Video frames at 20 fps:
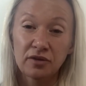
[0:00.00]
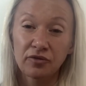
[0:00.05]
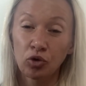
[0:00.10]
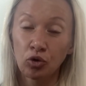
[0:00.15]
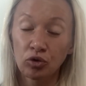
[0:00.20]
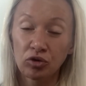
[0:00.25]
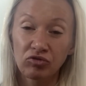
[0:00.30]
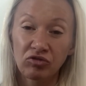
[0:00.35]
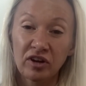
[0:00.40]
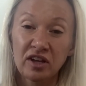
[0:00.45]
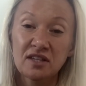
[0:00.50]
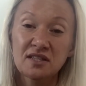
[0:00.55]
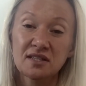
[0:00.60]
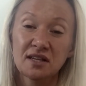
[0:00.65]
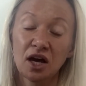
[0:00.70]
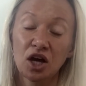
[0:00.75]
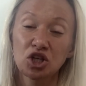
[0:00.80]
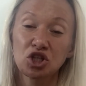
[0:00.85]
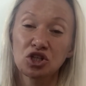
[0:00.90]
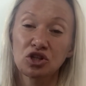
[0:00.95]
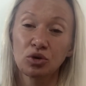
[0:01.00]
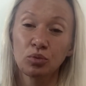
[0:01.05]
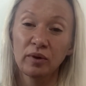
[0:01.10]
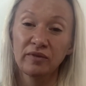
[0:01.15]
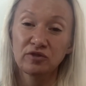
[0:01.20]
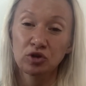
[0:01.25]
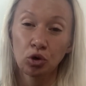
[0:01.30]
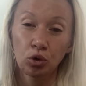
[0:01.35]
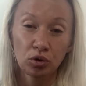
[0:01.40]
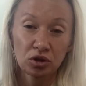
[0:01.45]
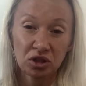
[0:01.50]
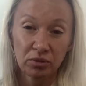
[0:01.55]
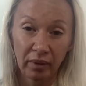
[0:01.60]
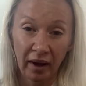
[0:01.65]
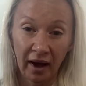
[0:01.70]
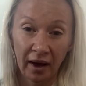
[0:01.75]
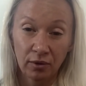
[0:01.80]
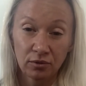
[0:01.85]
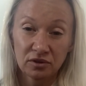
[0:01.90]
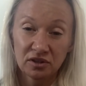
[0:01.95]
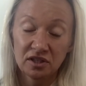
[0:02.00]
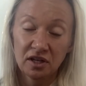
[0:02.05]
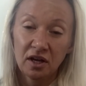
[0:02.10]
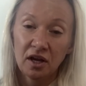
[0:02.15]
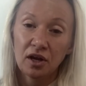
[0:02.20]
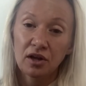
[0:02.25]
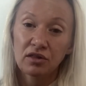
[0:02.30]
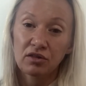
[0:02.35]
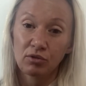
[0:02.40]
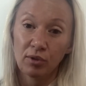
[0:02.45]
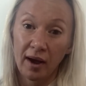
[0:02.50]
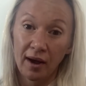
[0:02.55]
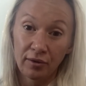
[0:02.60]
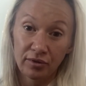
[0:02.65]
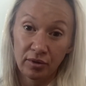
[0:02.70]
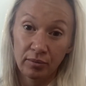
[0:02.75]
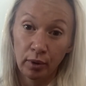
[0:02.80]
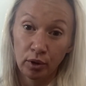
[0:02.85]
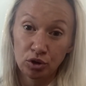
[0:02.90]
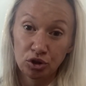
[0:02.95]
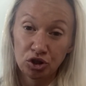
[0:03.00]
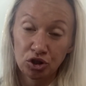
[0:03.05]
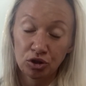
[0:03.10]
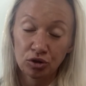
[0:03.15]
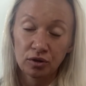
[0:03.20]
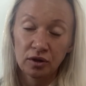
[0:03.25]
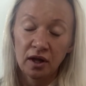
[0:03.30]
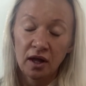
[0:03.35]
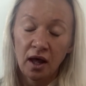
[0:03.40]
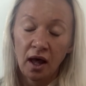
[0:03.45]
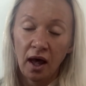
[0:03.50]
of all the research that we've talked about throughout the module.